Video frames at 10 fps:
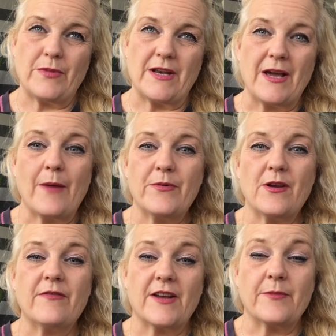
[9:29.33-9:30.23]
been
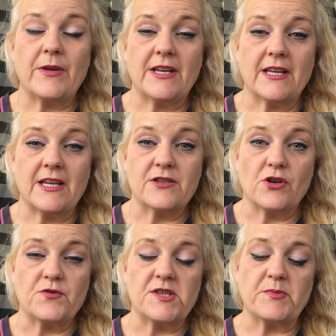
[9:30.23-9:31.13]
happier if I'd have been in
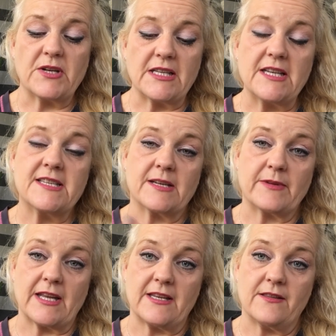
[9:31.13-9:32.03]
ketosis, but at least I'm
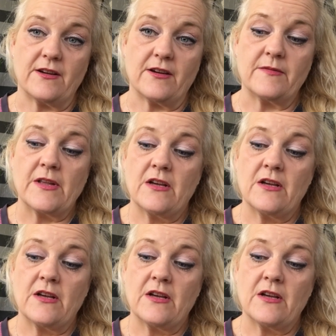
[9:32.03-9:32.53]
getting there.